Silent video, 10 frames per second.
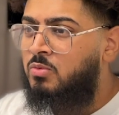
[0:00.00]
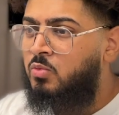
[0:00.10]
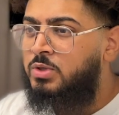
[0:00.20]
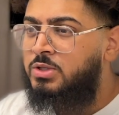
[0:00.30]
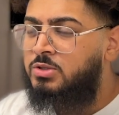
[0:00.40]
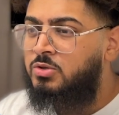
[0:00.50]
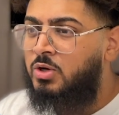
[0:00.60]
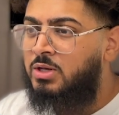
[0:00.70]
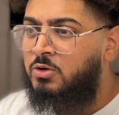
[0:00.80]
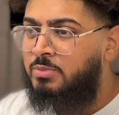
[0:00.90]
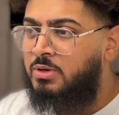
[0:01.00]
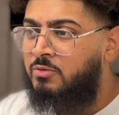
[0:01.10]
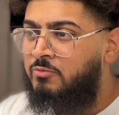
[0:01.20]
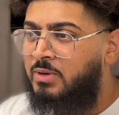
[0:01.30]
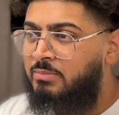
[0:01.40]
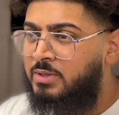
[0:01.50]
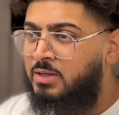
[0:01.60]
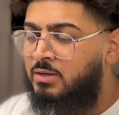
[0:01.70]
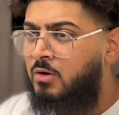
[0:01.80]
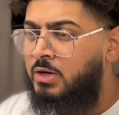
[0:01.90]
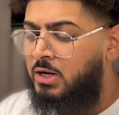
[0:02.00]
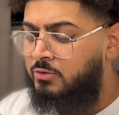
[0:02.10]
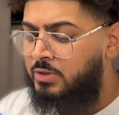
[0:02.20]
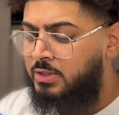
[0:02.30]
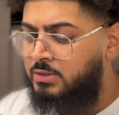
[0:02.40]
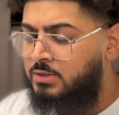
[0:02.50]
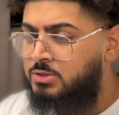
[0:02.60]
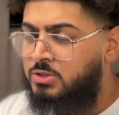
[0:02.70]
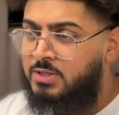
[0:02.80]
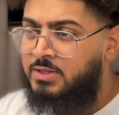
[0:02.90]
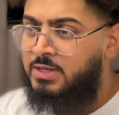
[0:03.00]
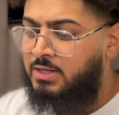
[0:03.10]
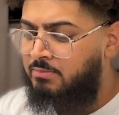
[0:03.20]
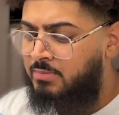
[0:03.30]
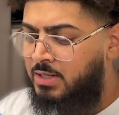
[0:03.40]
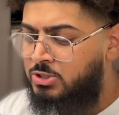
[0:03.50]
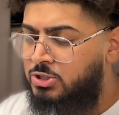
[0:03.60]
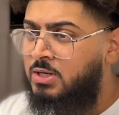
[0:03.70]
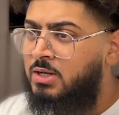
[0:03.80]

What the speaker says: we need to do a little bit of mapping on our end so that they can match.